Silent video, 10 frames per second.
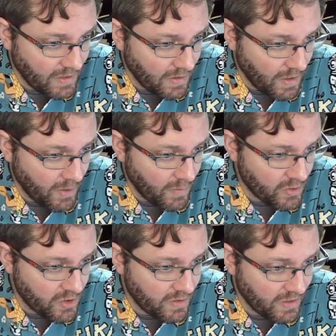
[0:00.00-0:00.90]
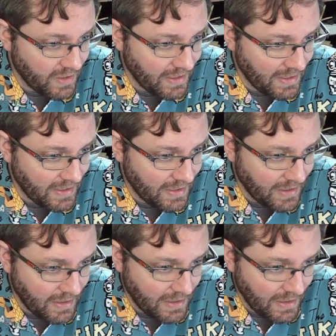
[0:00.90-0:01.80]
Robert was just looking
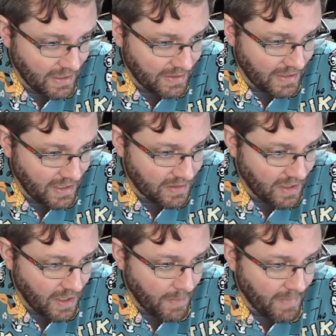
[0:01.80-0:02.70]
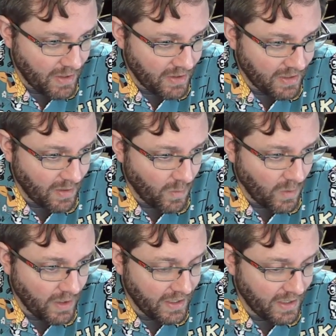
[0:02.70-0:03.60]
at that. Better to get
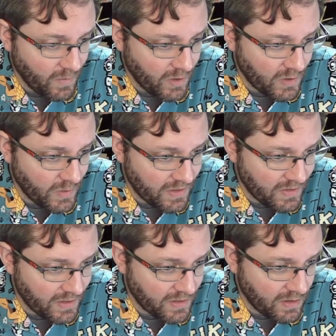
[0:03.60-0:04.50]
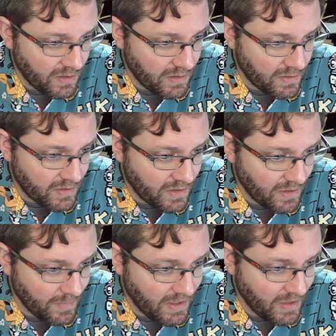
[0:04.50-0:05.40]
one at 126 close to the
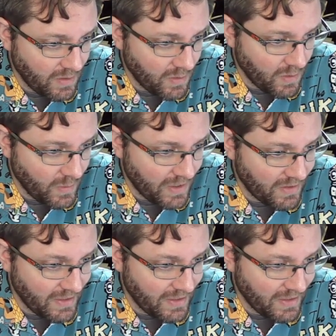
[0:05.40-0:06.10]
money or wait till the